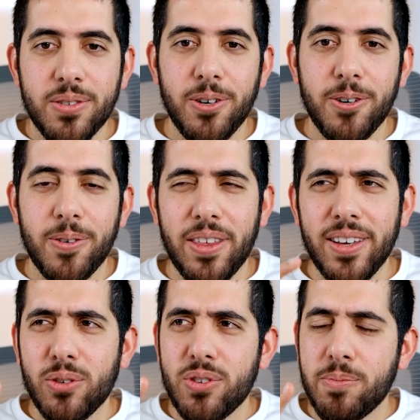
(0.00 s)
So I
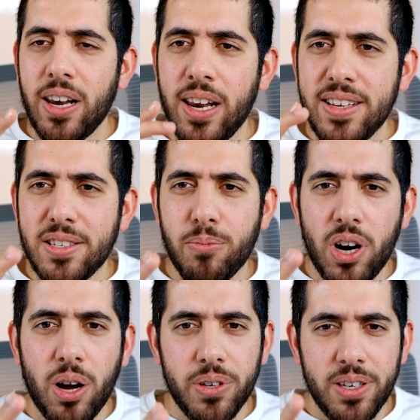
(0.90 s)
think it was Les
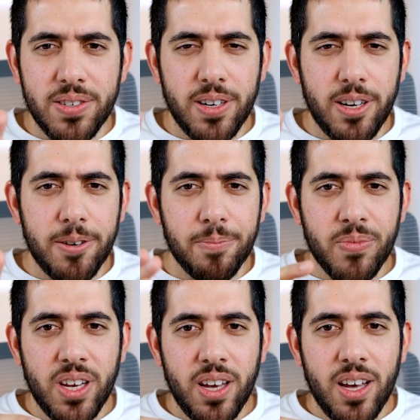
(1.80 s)
Brown. He's a
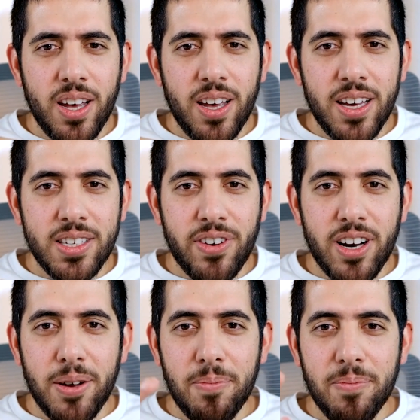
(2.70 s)
he's a
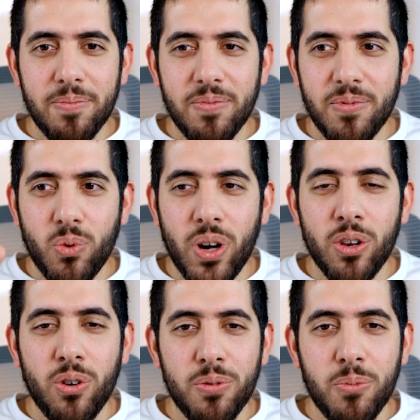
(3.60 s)
very
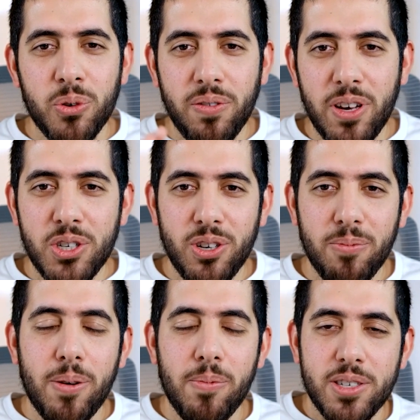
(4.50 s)
well-known
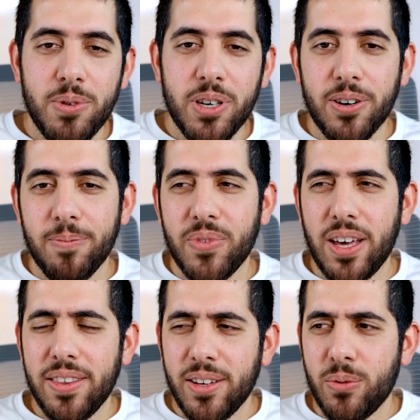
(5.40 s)
motivational public speaker.
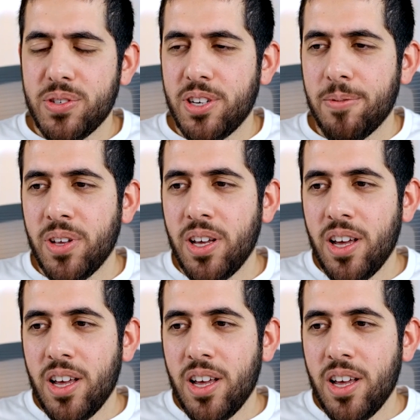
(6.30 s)
I think it was him.